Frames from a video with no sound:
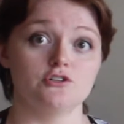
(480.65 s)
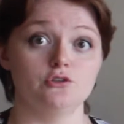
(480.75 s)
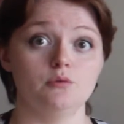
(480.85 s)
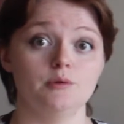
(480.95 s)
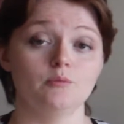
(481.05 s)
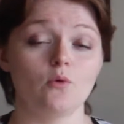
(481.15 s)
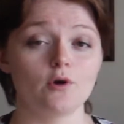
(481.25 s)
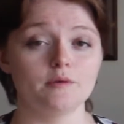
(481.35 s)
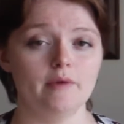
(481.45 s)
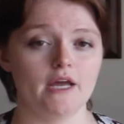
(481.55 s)
a little bit more
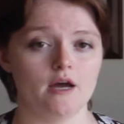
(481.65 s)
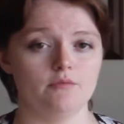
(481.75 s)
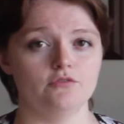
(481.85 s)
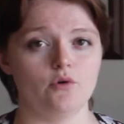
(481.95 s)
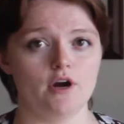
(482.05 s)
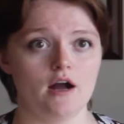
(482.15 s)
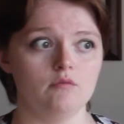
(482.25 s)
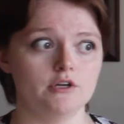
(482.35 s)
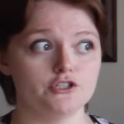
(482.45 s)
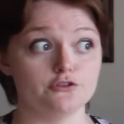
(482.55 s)
to make up for how
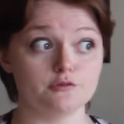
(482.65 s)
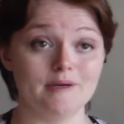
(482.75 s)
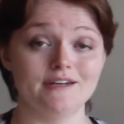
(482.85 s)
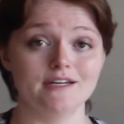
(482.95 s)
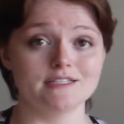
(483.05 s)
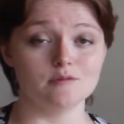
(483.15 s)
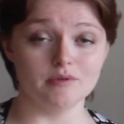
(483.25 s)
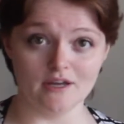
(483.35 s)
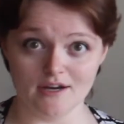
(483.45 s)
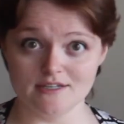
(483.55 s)
much you're spending in
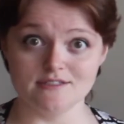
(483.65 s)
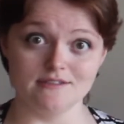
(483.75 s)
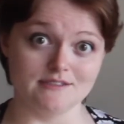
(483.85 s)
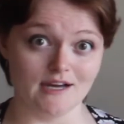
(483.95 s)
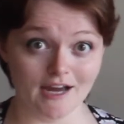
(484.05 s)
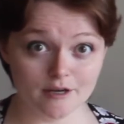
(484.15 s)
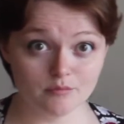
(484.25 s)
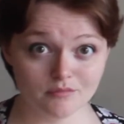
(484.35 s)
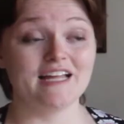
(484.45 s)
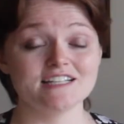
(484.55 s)
supplies and
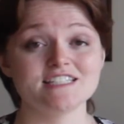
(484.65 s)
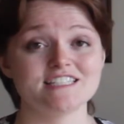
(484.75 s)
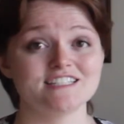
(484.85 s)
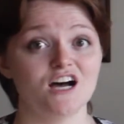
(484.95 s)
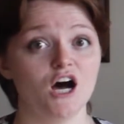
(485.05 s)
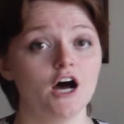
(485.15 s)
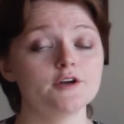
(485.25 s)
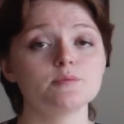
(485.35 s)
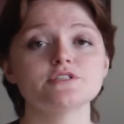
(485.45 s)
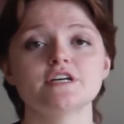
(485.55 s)
time. That's
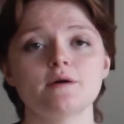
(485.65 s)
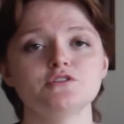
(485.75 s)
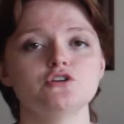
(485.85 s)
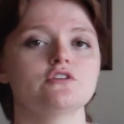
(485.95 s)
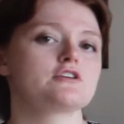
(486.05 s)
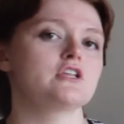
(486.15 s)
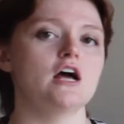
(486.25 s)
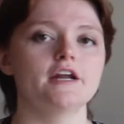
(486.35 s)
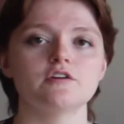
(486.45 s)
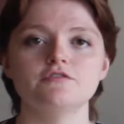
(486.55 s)
100% up to you. There's a
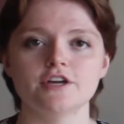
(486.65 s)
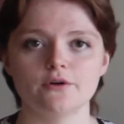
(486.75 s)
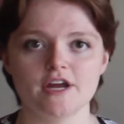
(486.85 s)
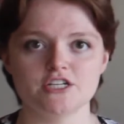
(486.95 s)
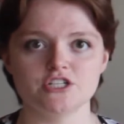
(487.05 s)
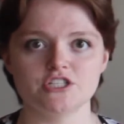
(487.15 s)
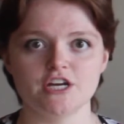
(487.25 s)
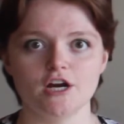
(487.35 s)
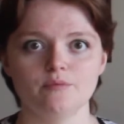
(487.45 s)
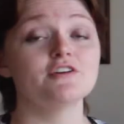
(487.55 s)
lot of configurations
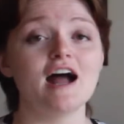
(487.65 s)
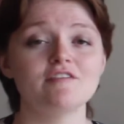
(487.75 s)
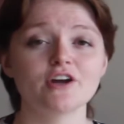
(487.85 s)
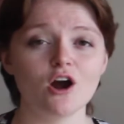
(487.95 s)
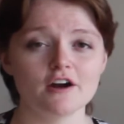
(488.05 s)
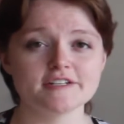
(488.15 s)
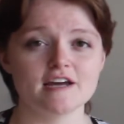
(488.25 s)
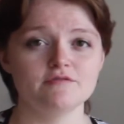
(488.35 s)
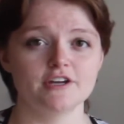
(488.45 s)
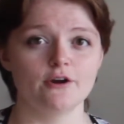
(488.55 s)
here. If you're having a hard
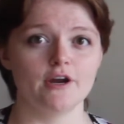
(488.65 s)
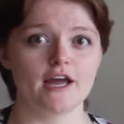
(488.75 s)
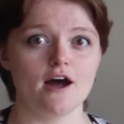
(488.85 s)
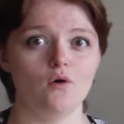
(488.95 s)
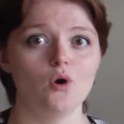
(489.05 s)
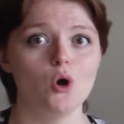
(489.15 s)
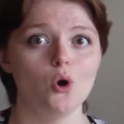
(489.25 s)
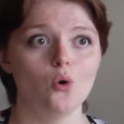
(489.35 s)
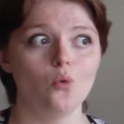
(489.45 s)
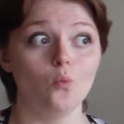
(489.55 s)
time figuring out
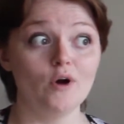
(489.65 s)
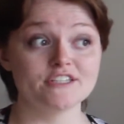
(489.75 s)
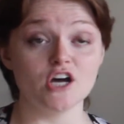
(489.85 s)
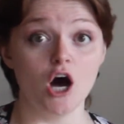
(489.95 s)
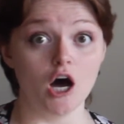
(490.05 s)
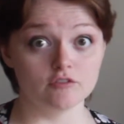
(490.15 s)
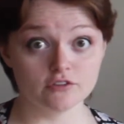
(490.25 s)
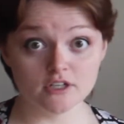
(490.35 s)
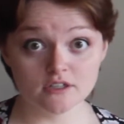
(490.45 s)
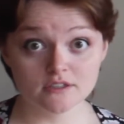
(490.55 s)
what to
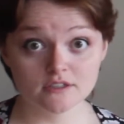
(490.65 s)
offer,